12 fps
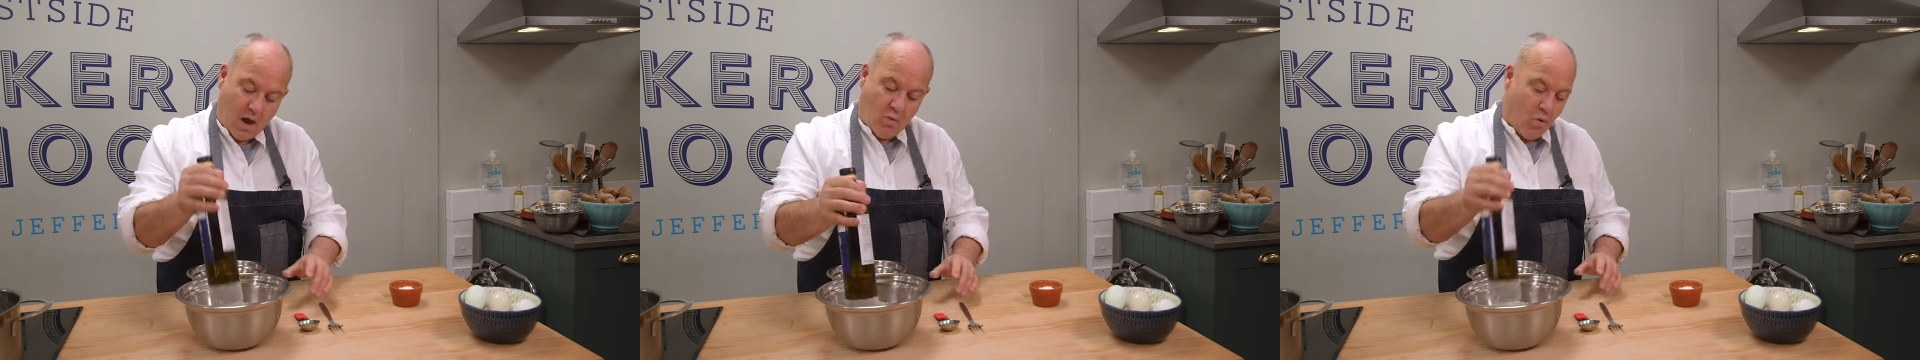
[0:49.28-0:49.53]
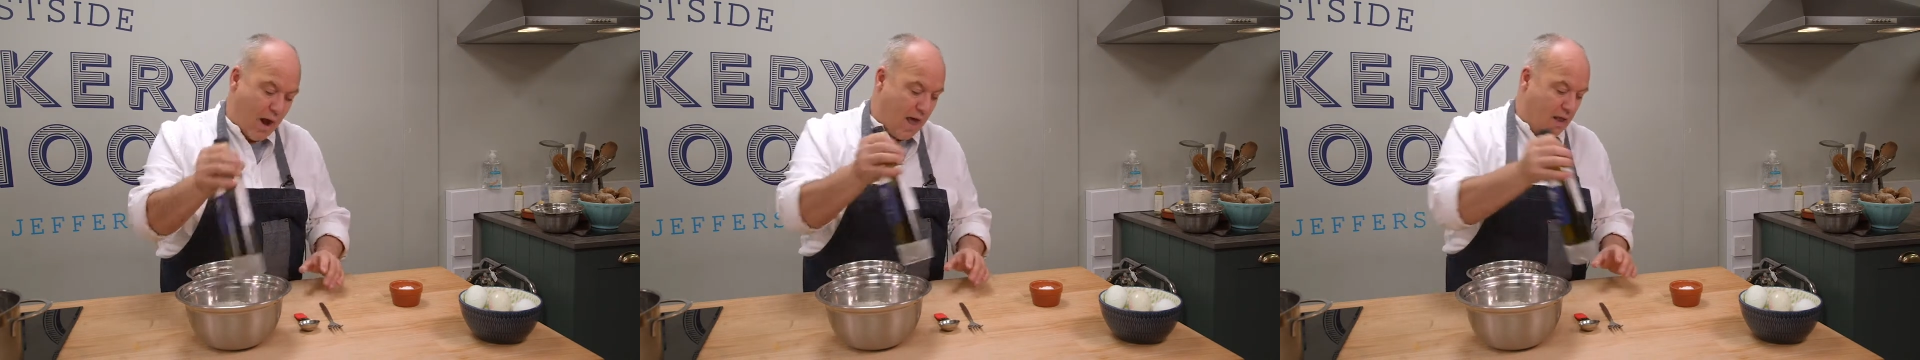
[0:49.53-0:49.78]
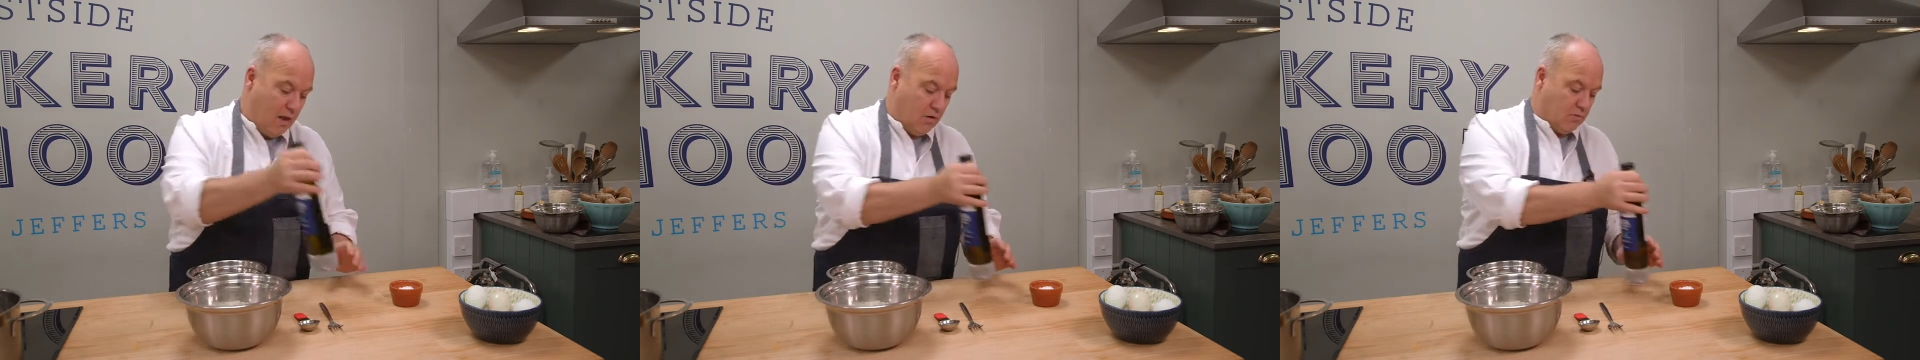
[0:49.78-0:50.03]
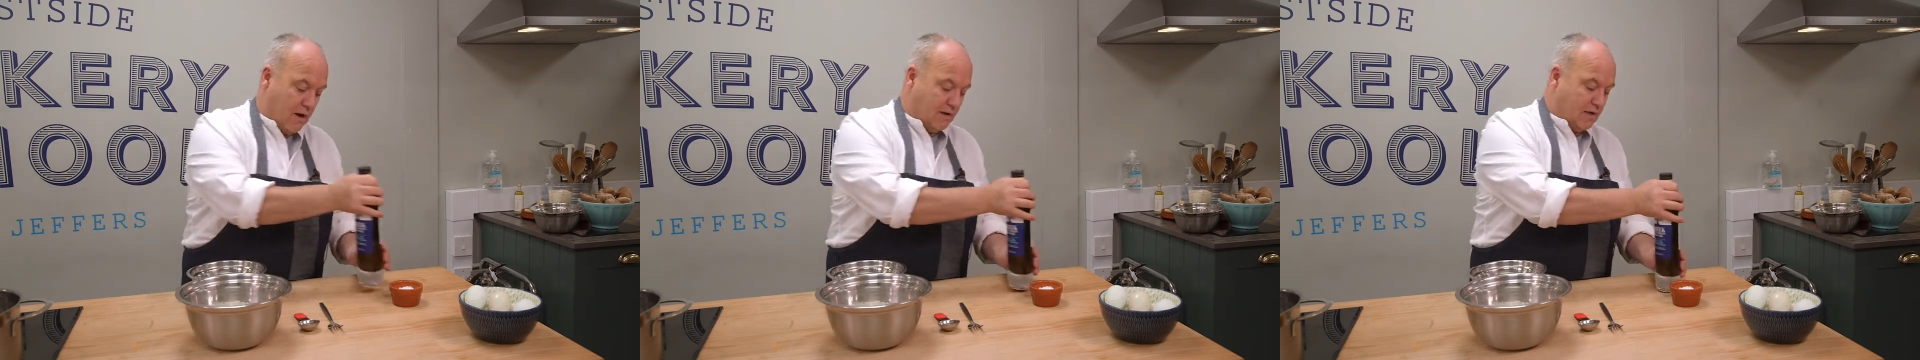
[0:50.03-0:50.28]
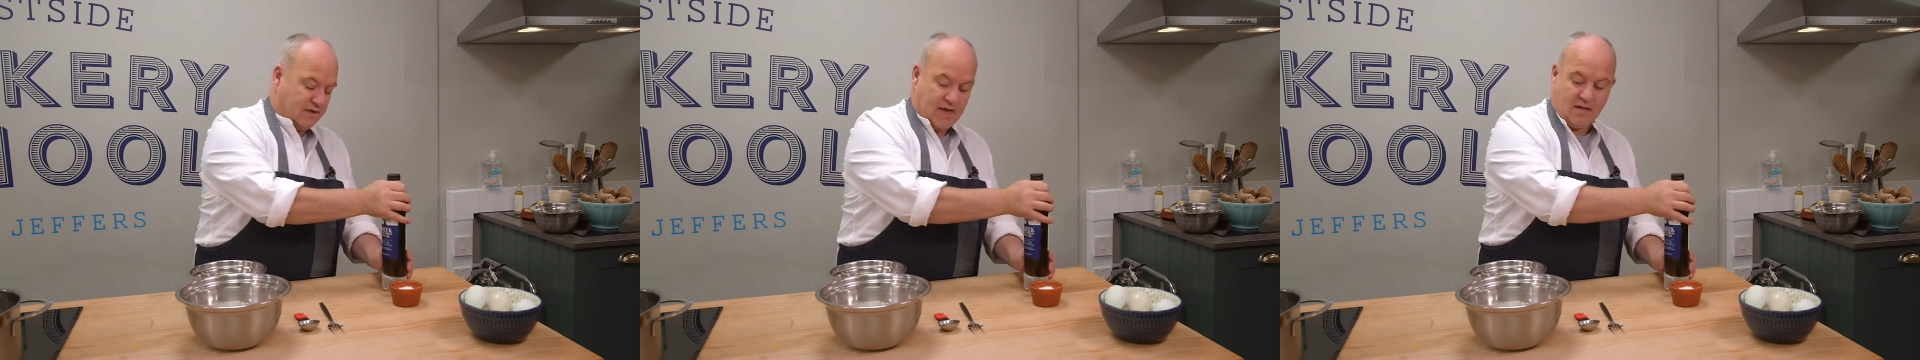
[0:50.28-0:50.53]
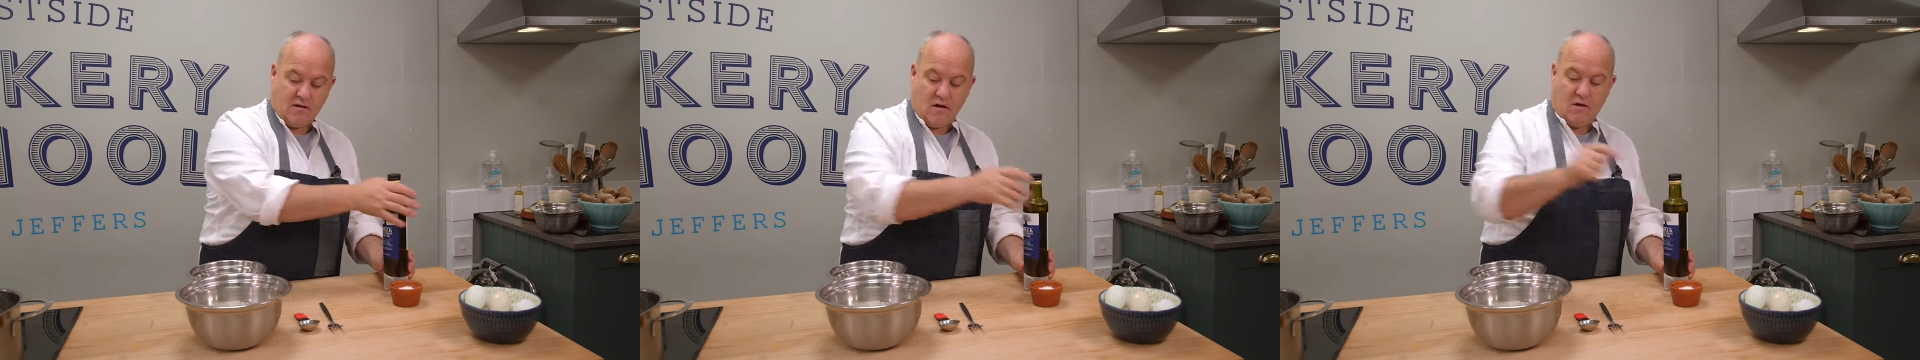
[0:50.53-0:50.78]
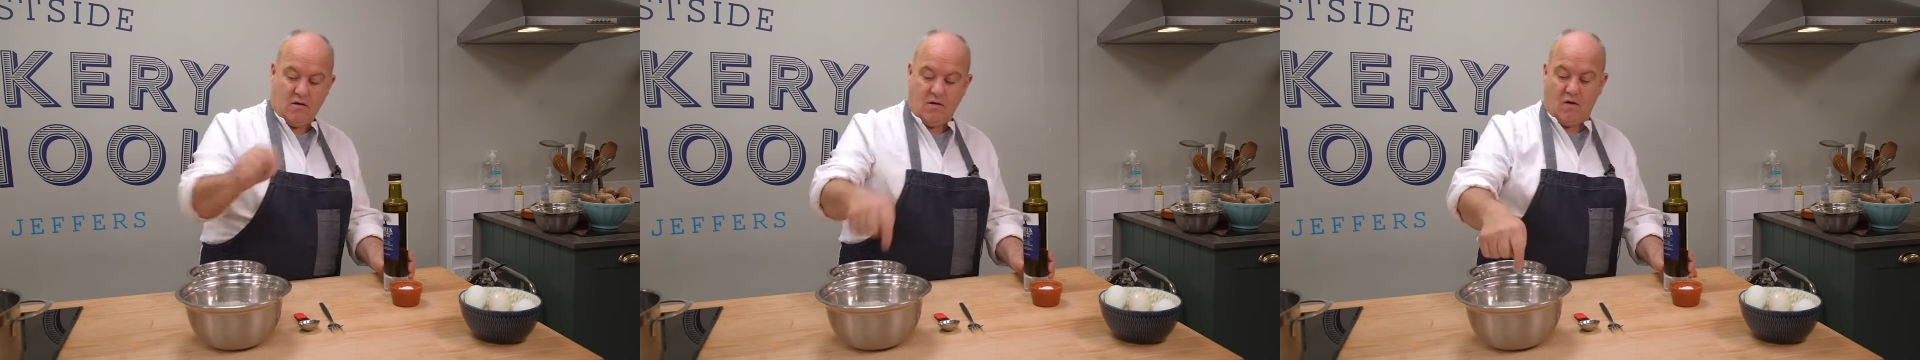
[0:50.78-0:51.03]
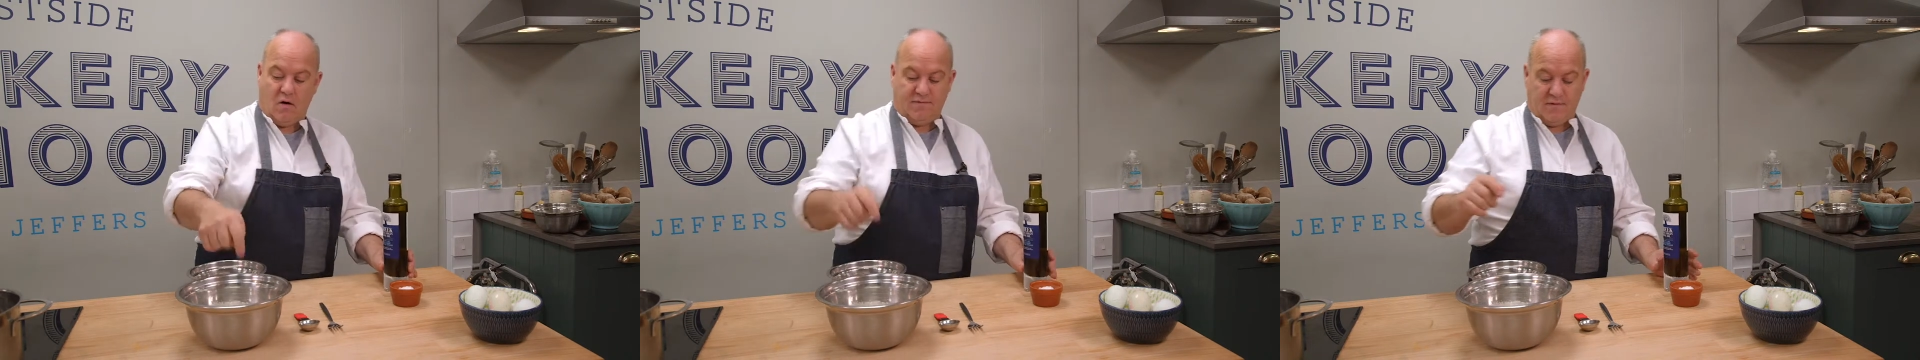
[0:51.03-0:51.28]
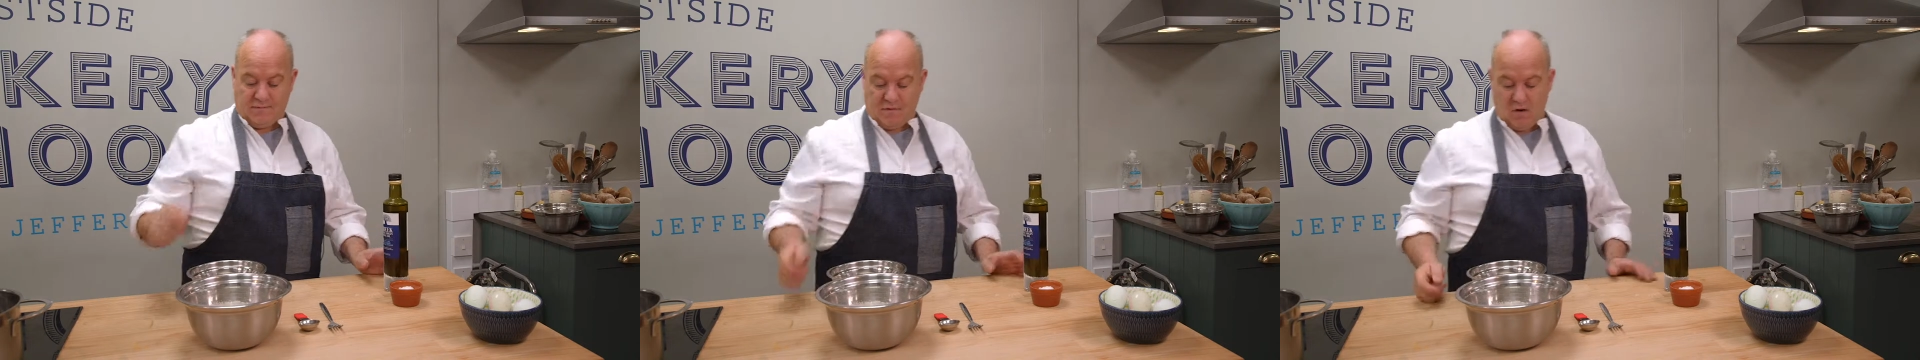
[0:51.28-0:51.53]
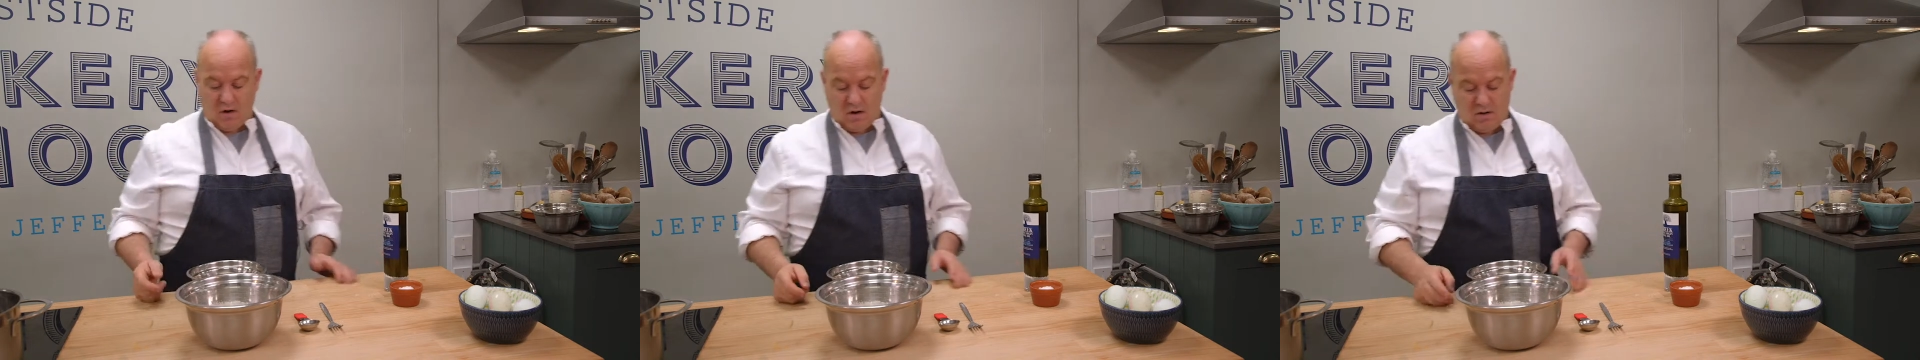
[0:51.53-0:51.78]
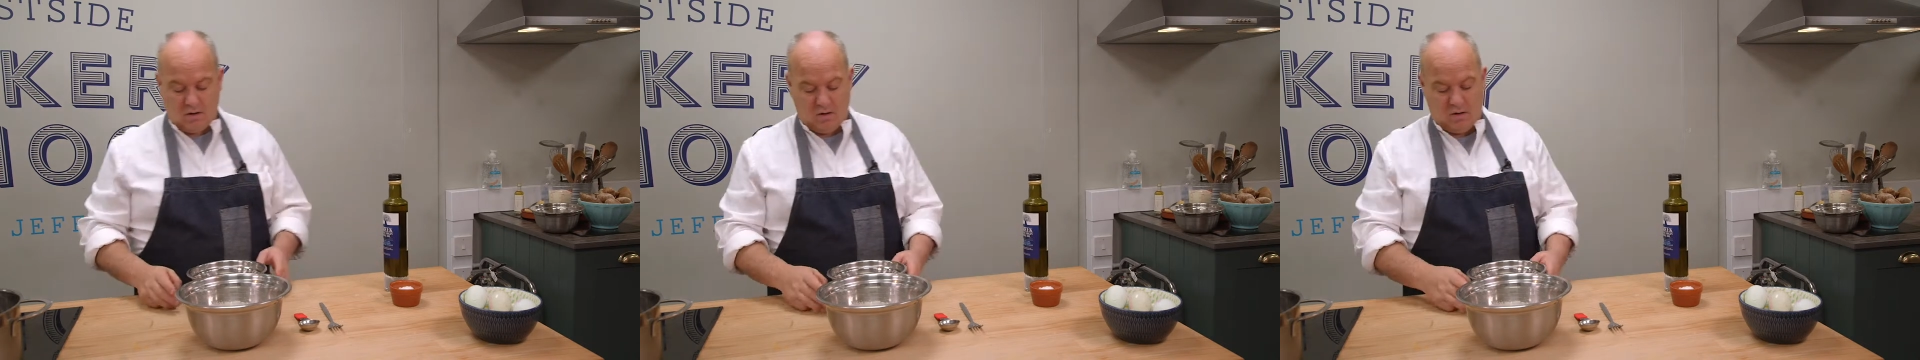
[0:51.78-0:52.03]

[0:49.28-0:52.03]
a well right in the centre of the flour.